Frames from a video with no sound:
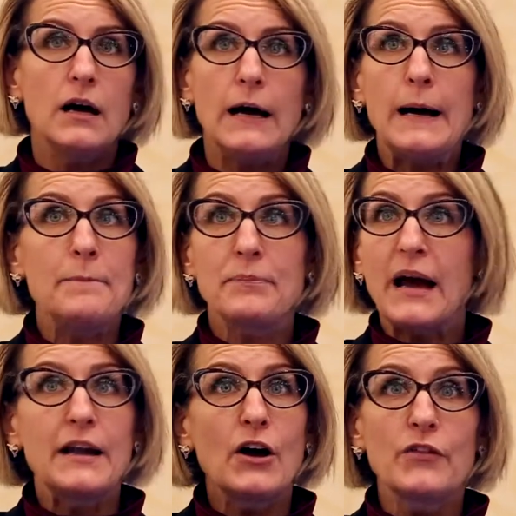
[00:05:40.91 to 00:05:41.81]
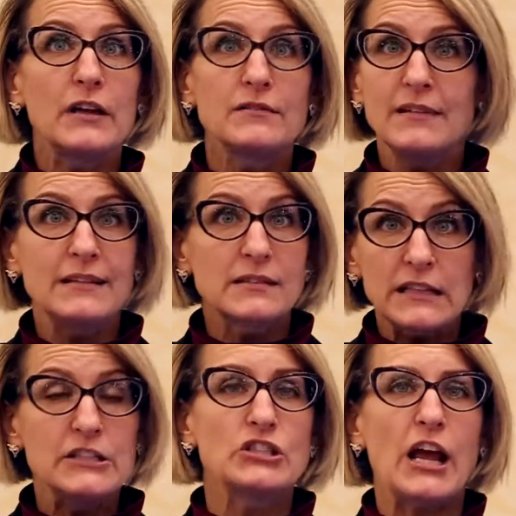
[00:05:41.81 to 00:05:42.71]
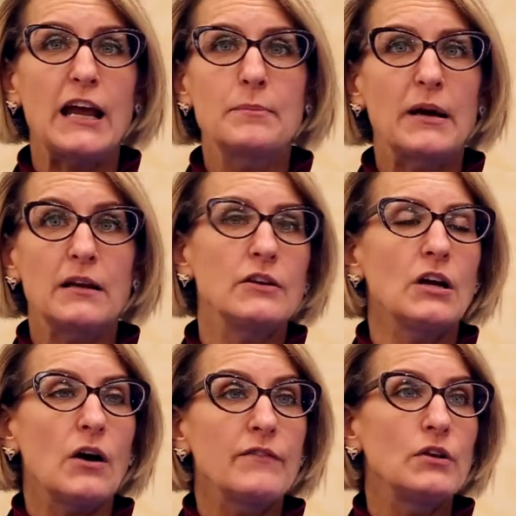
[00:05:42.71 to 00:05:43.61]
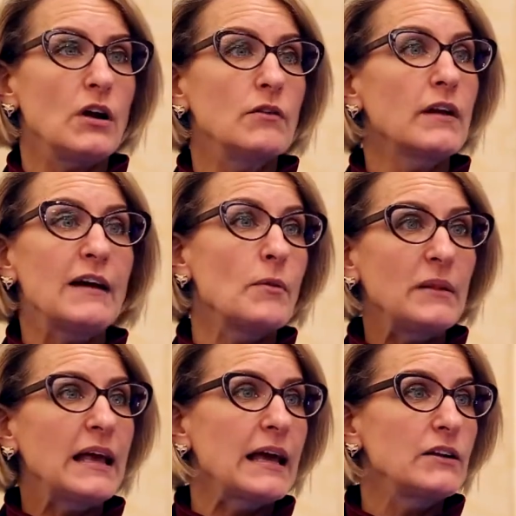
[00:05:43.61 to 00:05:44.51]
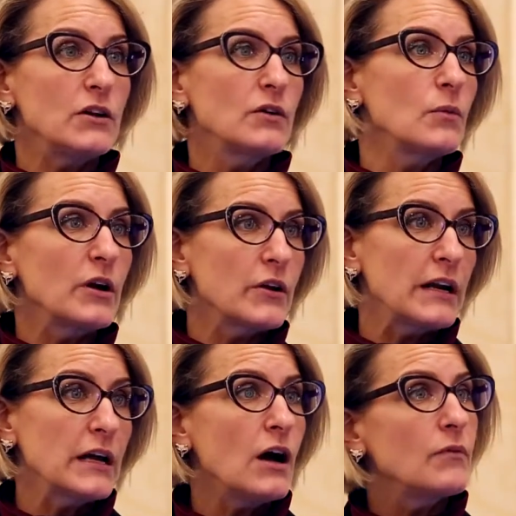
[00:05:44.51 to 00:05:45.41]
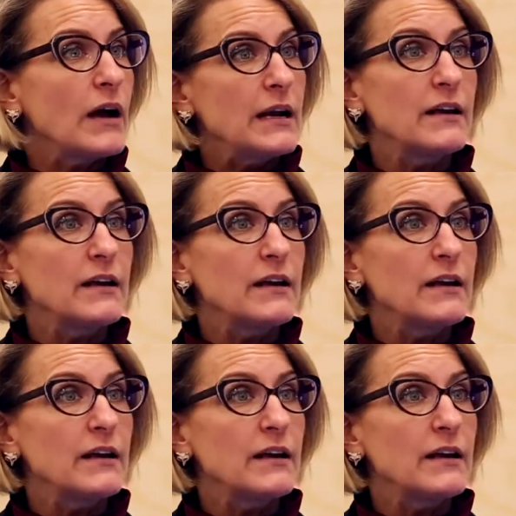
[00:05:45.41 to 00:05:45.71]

I know that it's cliched, but if you don't have a plan, you don't know where you're going to go, right?